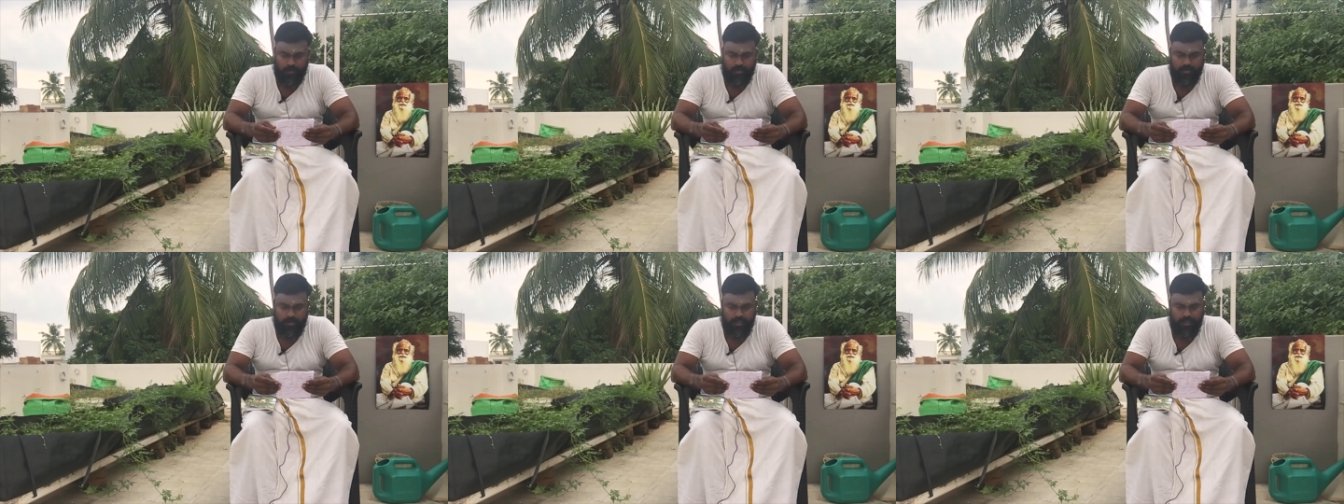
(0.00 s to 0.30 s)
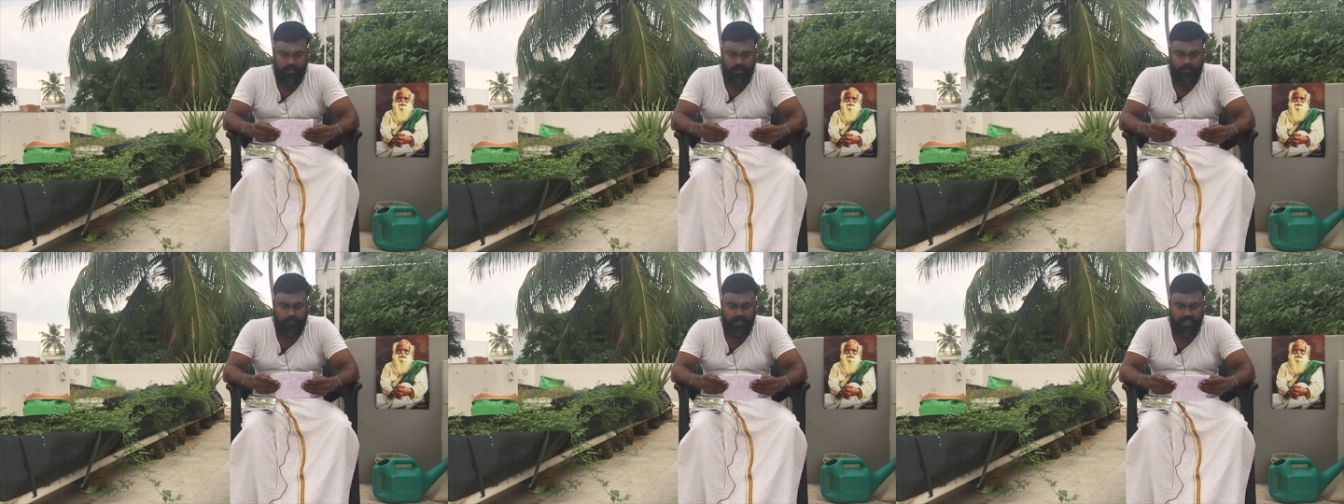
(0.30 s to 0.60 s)
to
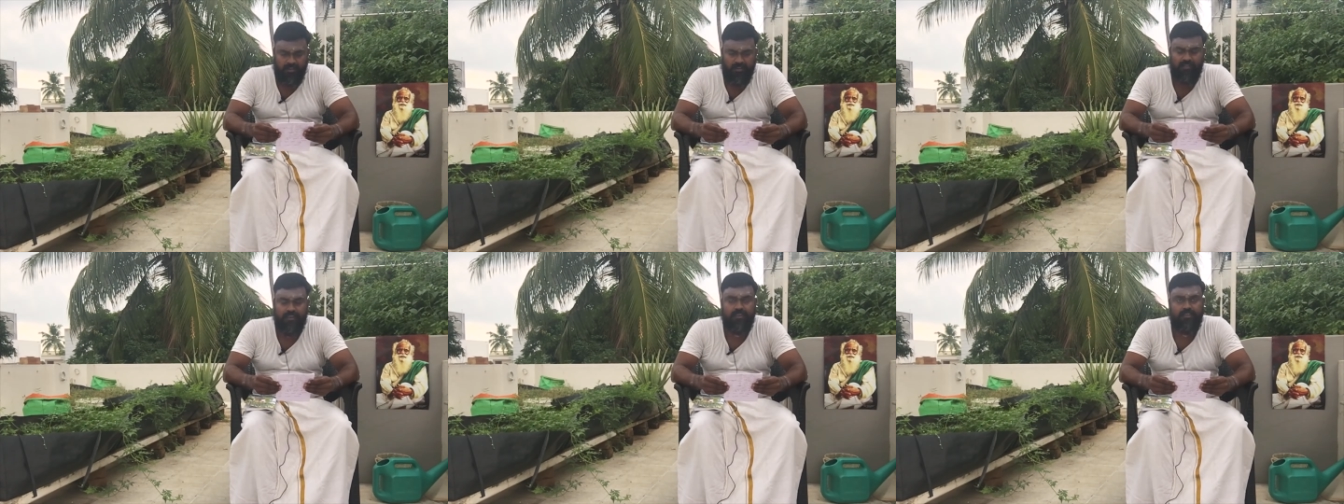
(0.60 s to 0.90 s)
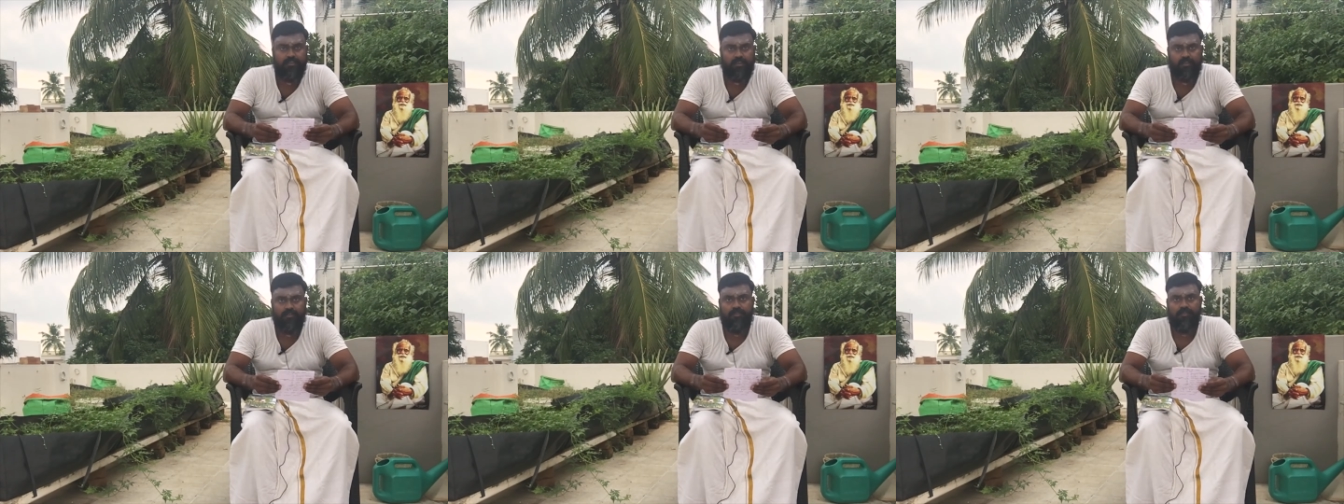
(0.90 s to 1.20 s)
say the
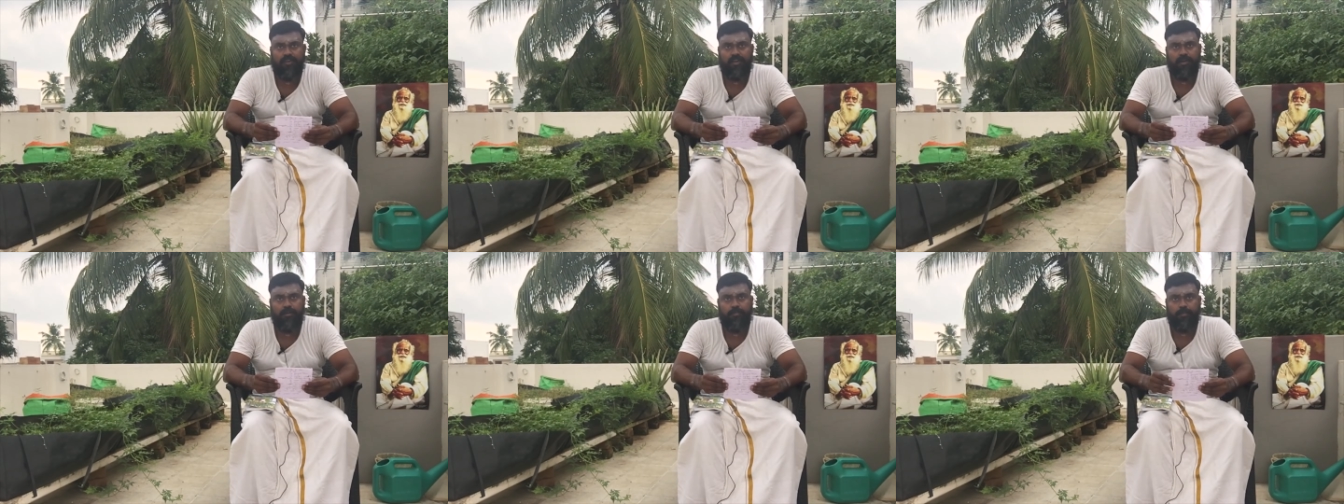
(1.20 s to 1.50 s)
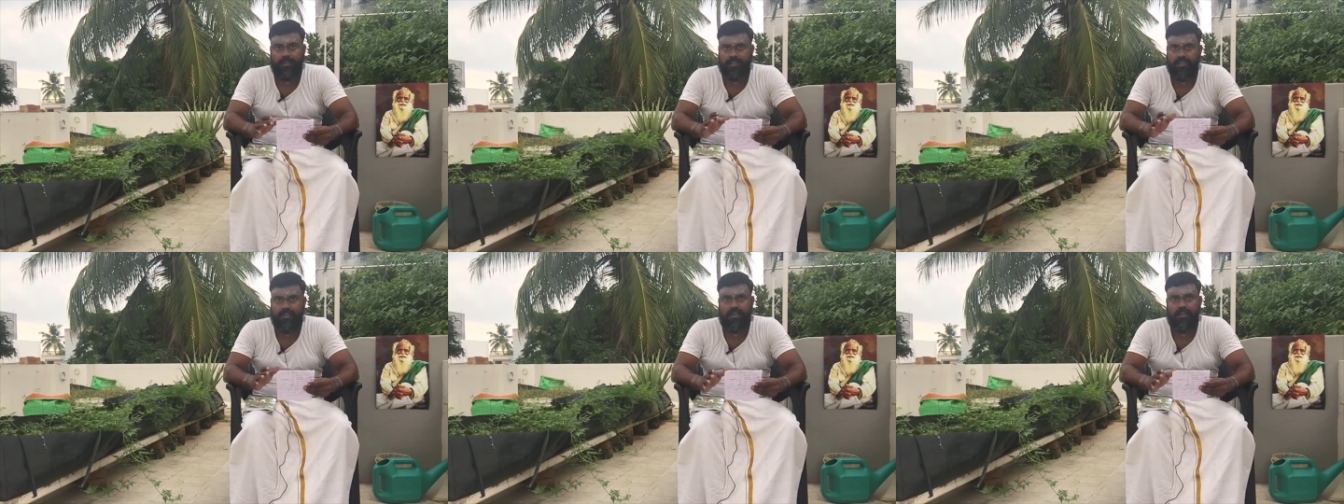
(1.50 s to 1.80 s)
benefits of uh,
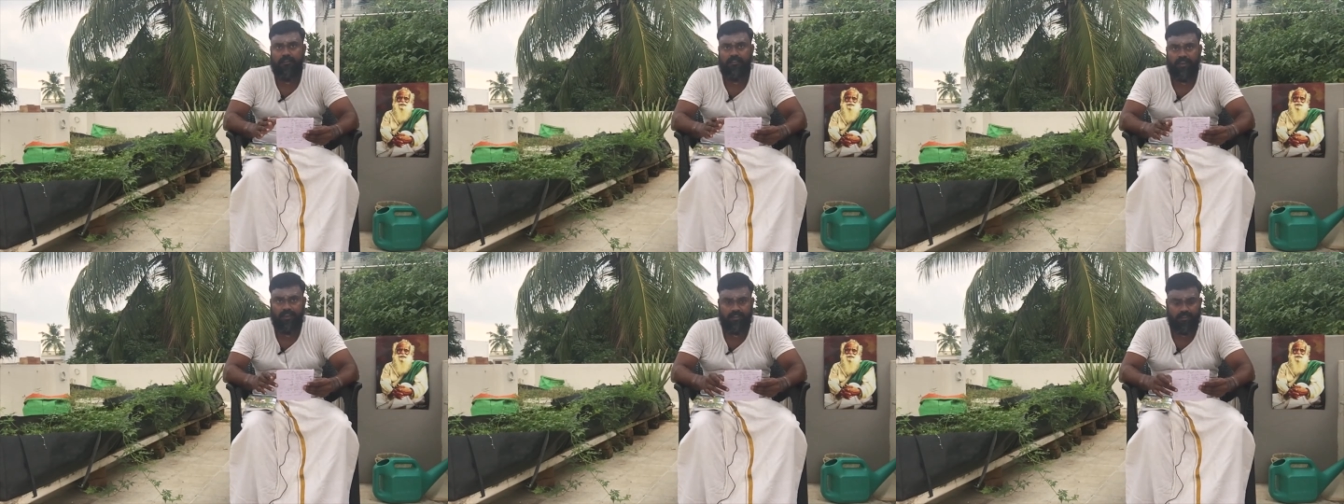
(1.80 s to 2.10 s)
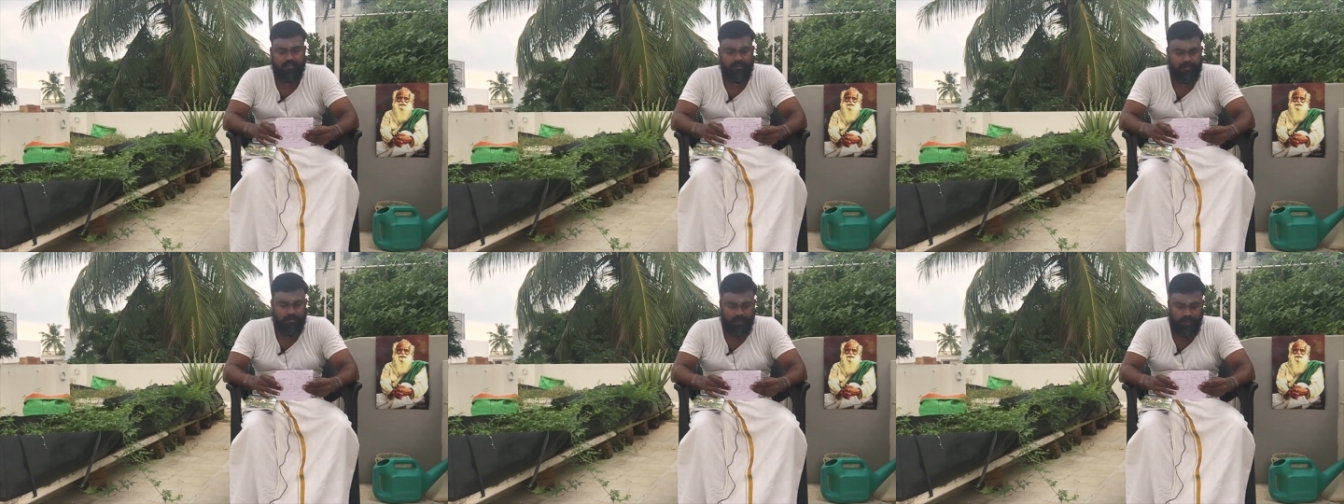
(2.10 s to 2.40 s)
Panchakavya in
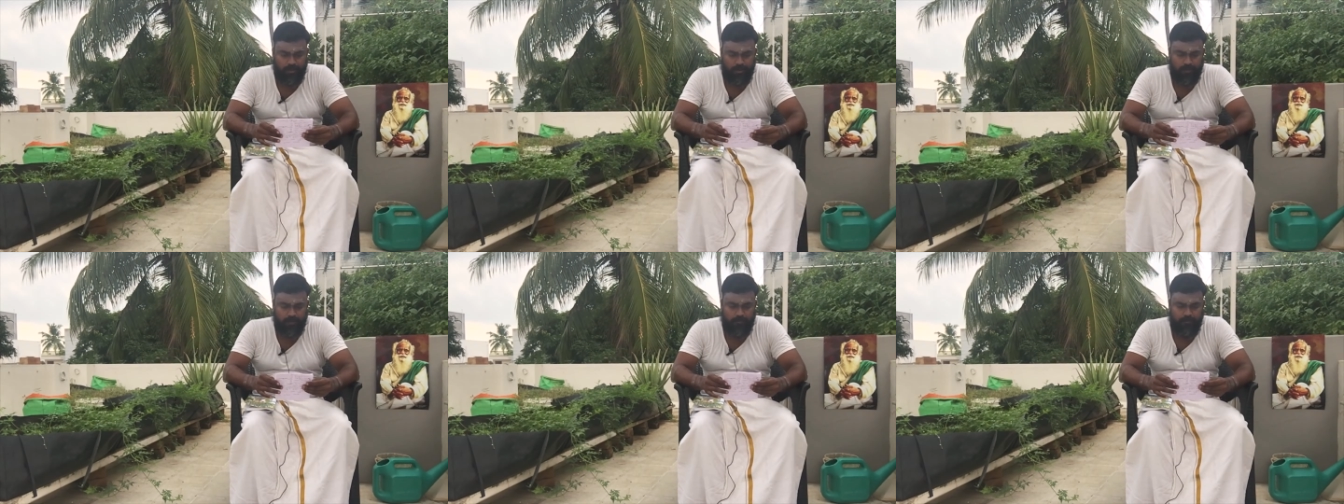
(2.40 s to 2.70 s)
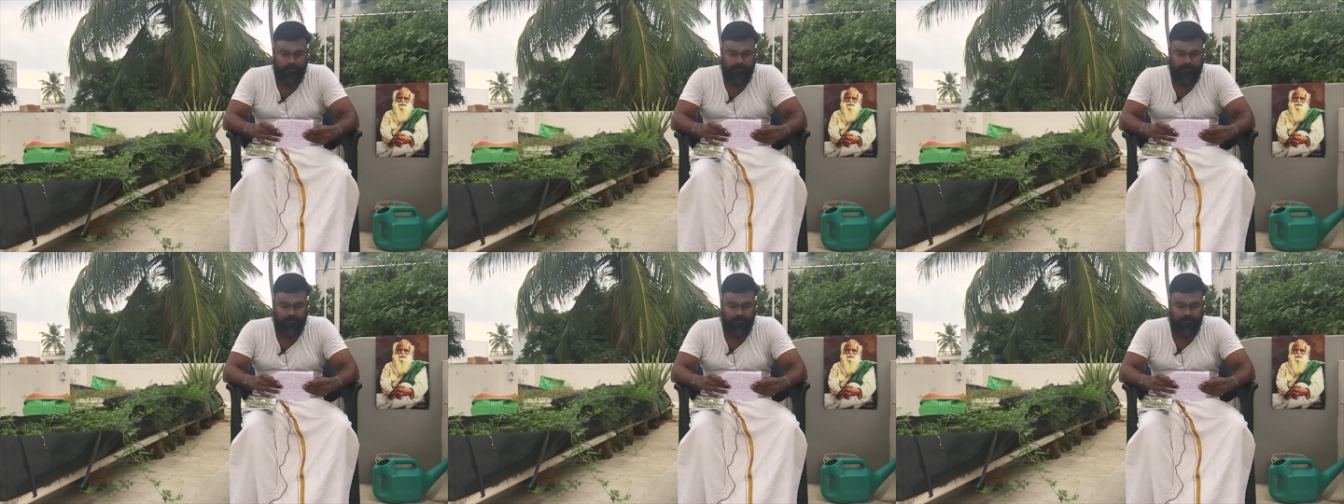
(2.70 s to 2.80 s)
this video.